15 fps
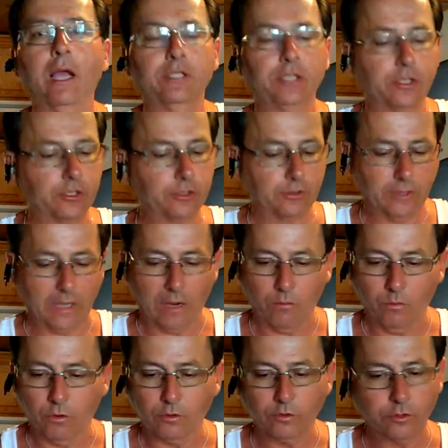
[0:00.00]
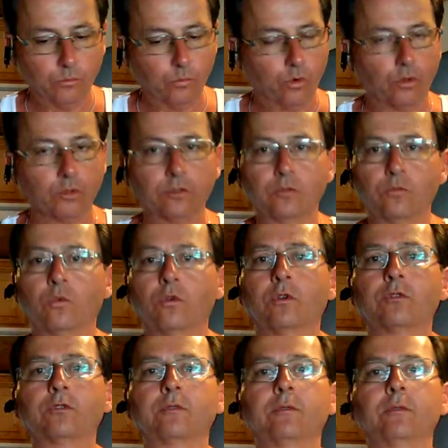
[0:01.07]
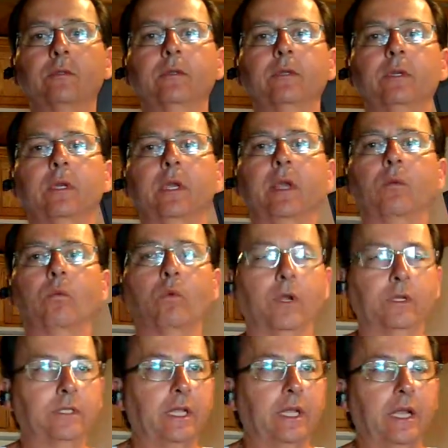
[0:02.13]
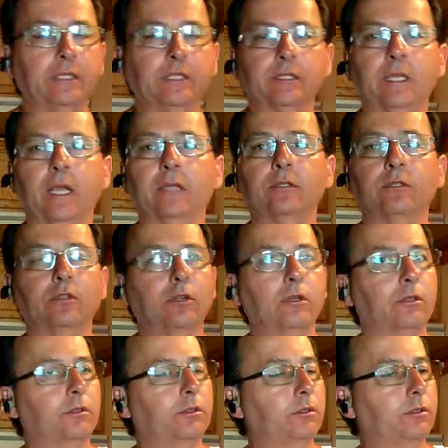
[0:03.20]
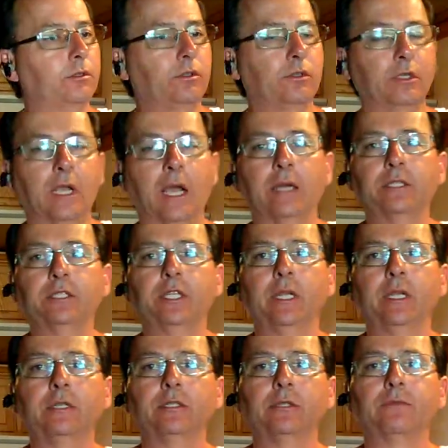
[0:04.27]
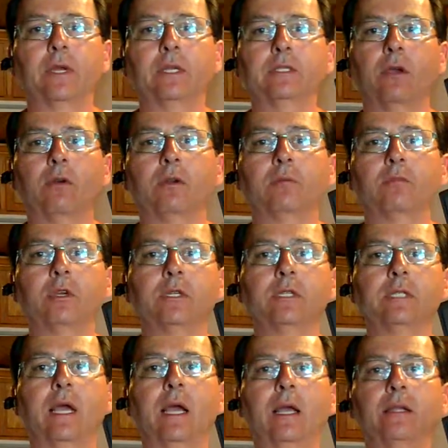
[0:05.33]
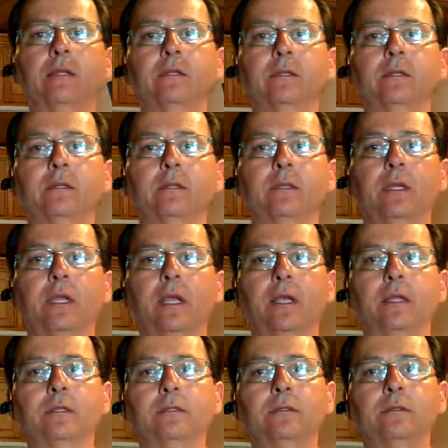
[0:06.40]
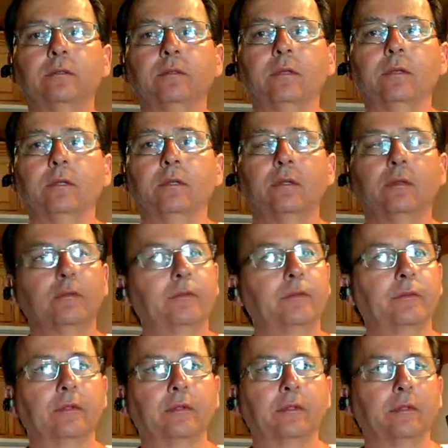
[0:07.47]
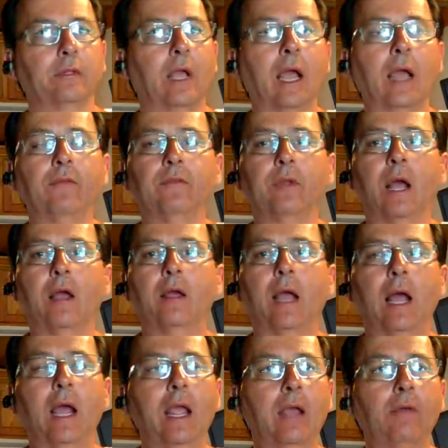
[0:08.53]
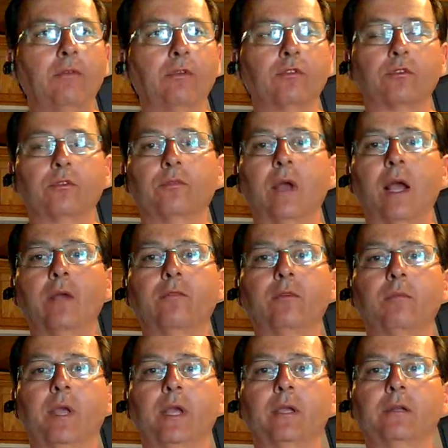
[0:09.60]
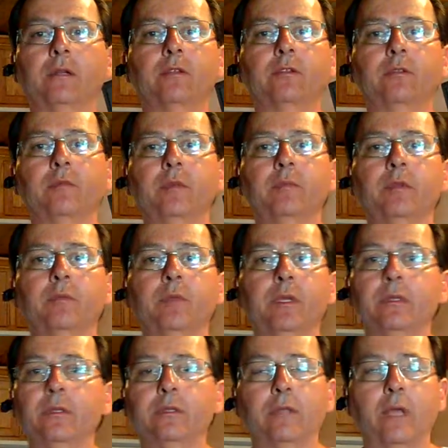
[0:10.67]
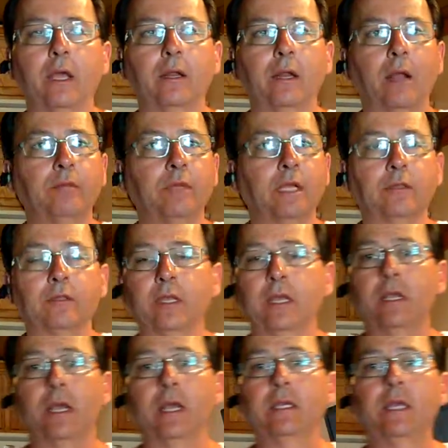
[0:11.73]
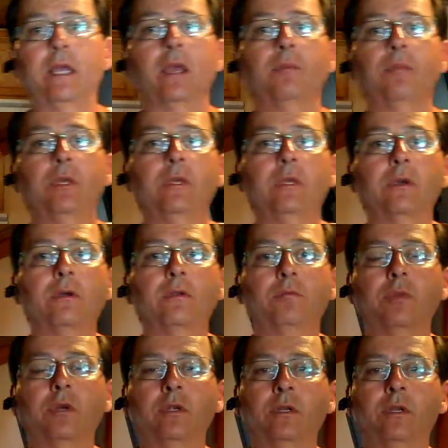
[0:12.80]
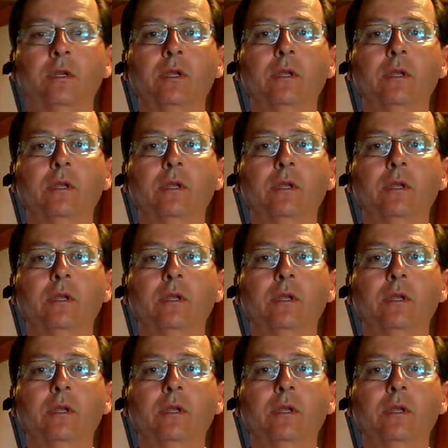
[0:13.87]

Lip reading: just got worse and worse and worse. And one day I just had to look. You got to change. If I don't, I'm going to die. And I have a survival mechanism in me that I'm not saying I can't be killed, but